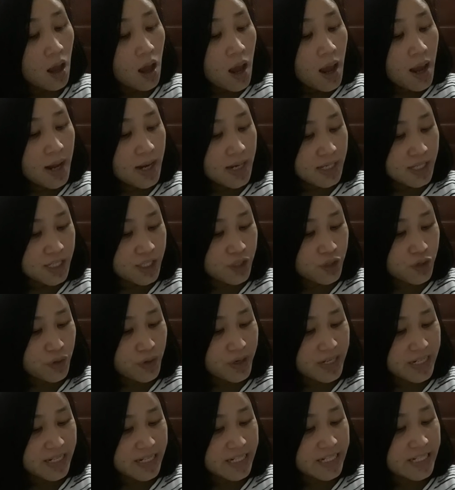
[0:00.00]
His
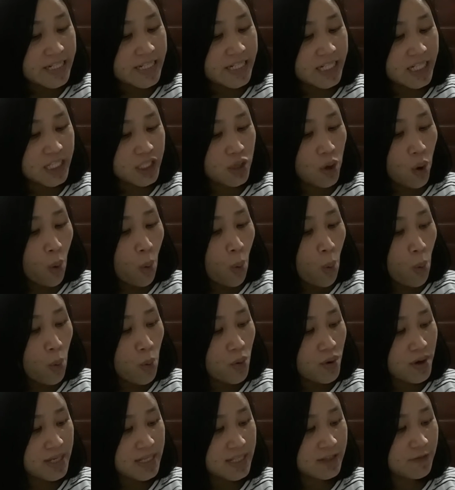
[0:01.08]
reading is
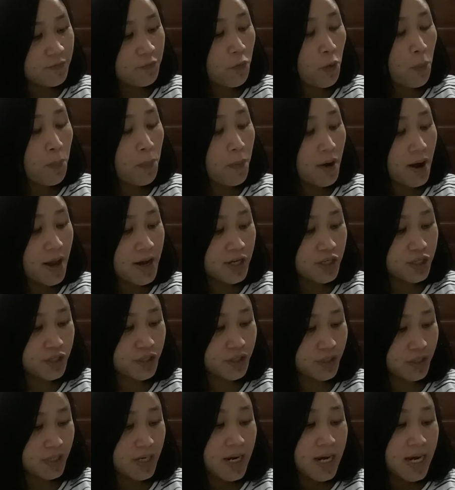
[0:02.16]
always for
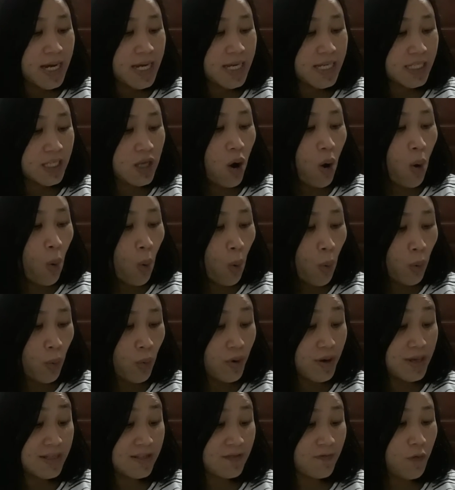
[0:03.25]
pleasure, is
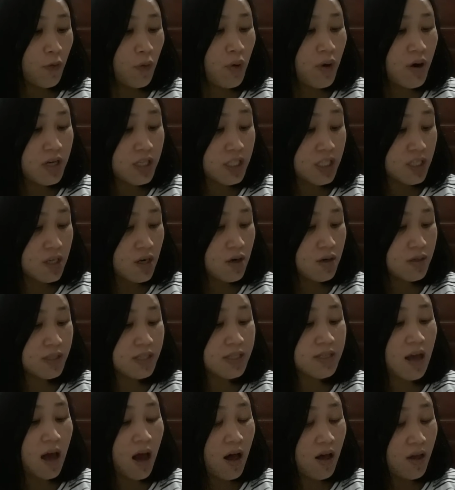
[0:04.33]
always focused on
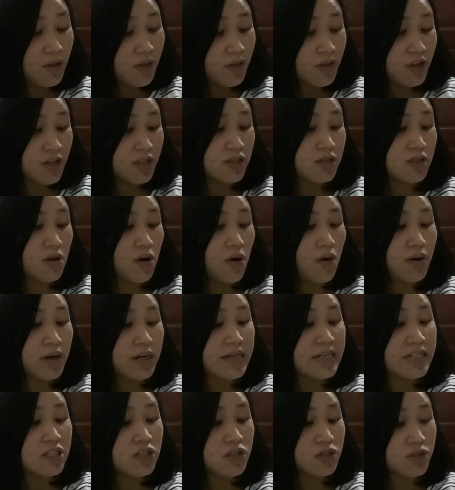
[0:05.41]
something that
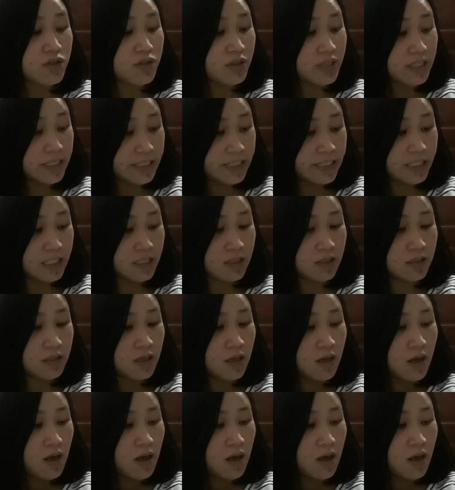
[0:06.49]
interesting